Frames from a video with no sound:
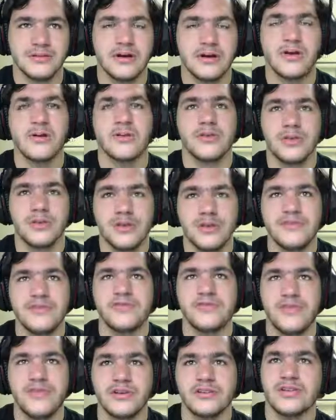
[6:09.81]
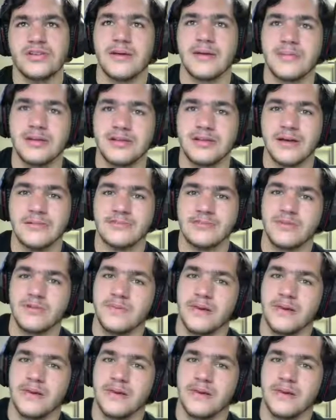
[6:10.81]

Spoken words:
Or they did fix how many times you're